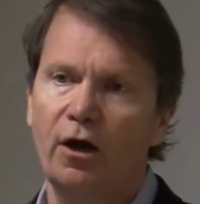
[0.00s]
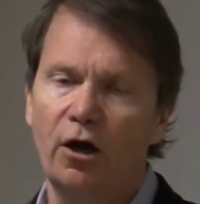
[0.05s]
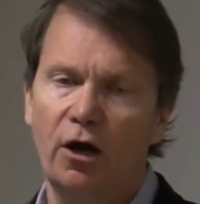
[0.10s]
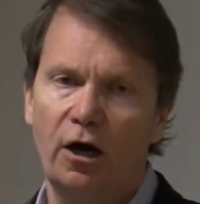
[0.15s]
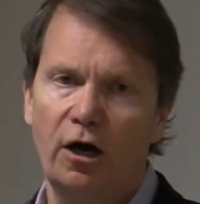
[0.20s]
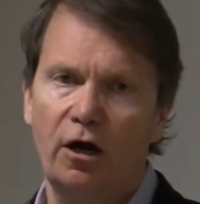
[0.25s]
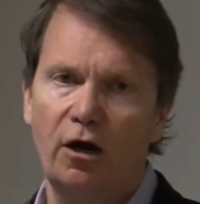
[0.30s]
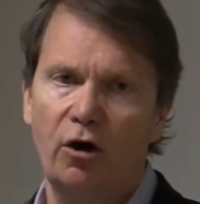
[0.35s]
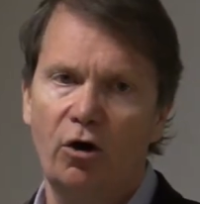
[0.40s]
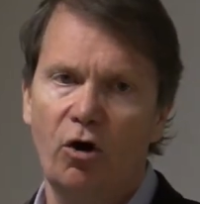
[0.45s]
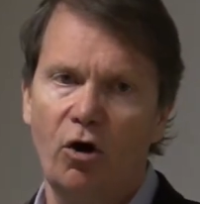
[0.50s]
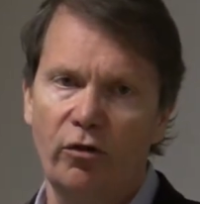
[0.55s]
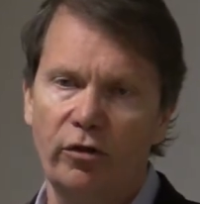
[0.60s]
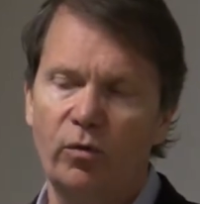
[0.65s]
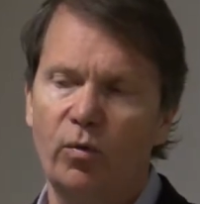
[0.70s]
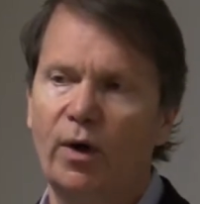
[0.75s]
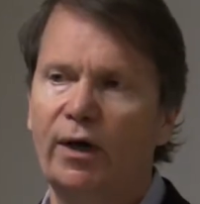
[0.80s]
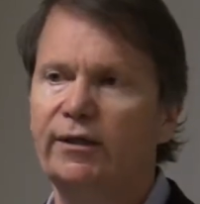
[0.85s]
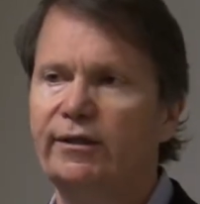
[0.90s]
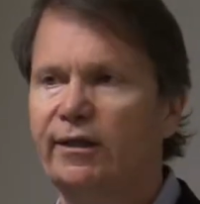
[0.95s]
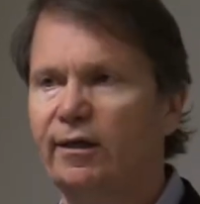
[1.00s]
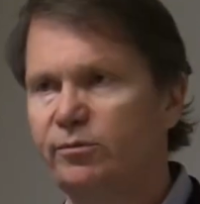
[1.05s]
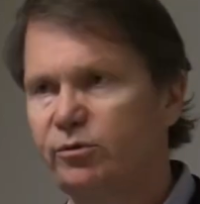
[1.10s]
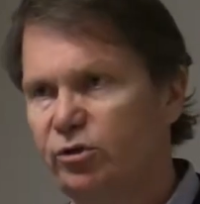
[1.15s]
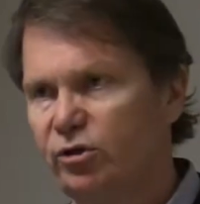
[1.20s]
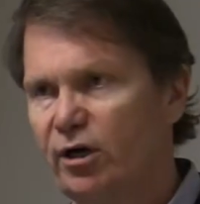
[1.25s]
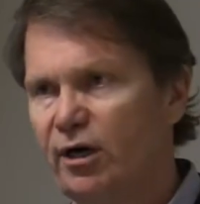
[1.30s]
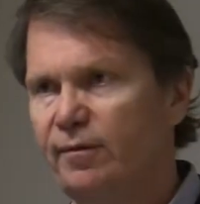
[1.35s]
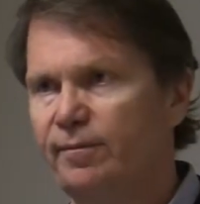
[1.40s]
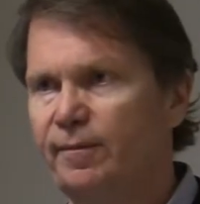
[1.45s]
on the wild type
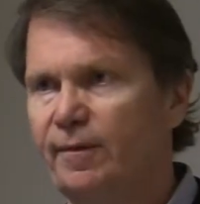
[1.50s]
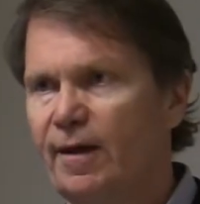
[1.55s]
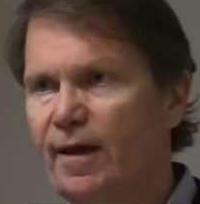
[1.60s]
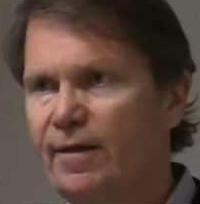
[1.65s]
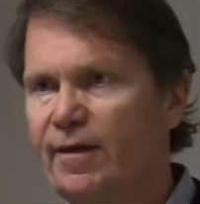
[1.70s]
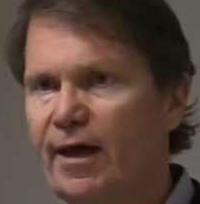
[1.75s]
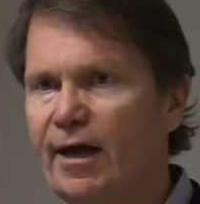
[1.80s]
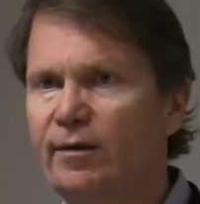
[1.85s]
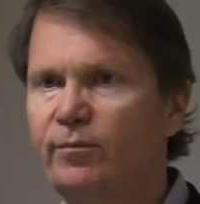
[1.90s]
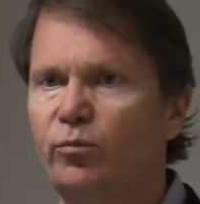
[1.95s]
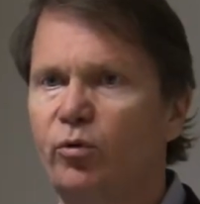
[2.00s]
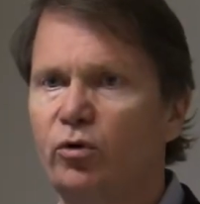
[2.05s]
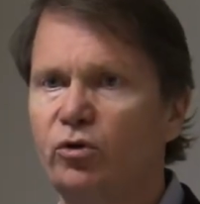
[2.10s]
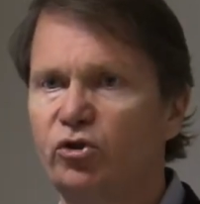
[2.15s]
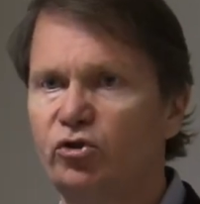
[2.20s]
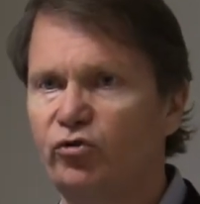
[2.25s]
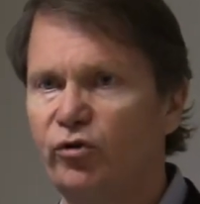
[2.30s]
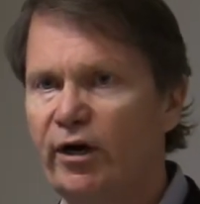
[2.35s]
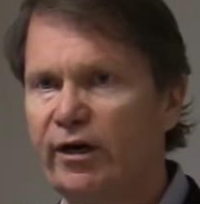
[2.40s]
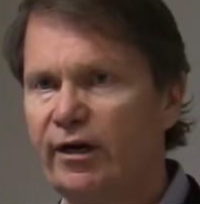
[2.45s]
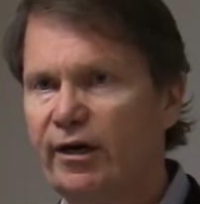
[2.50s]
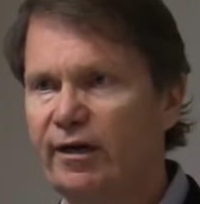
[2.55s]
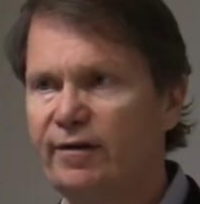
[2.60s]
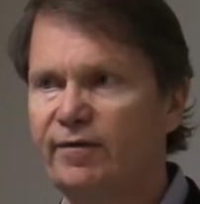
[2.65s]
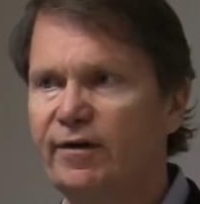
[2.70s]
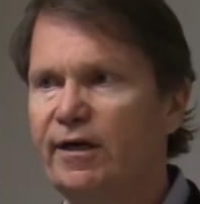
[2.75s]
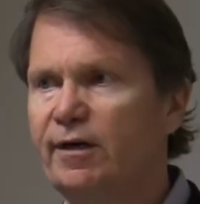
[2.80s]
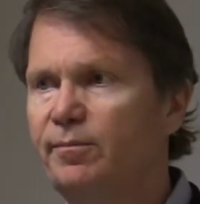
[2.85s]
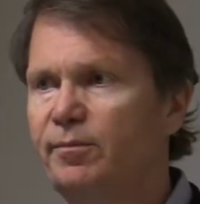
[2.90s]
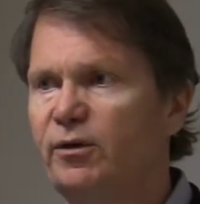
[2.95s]
strain and the endpoint strain and
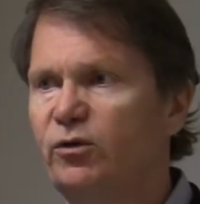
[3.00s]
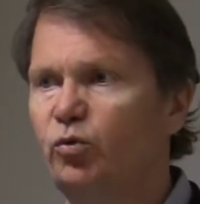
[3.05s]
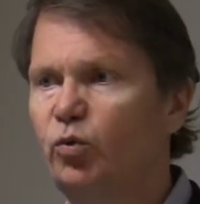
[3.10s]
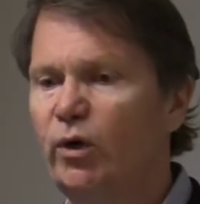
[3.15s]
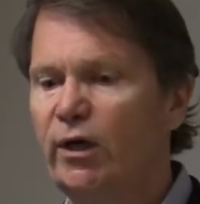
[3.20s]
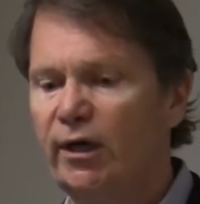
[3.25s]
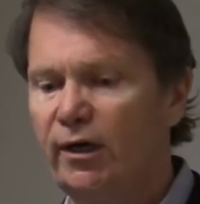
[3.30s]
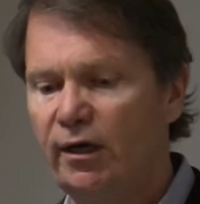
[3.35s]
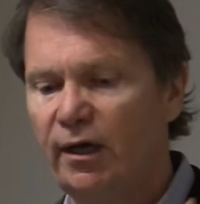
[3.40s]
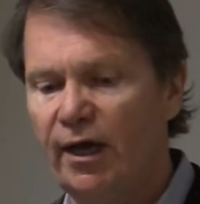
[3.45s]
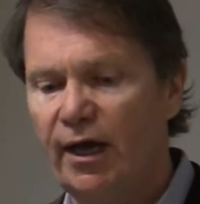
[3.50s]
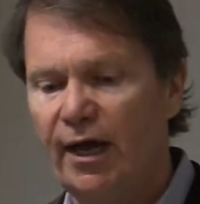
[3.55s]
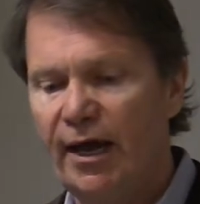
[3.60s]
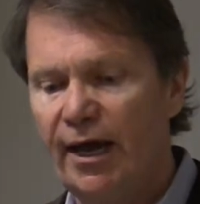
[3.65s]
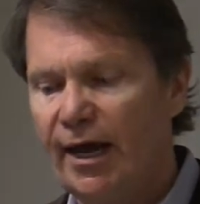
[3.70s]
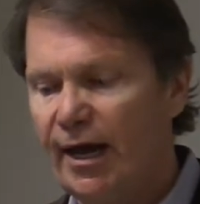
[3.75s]
even in between.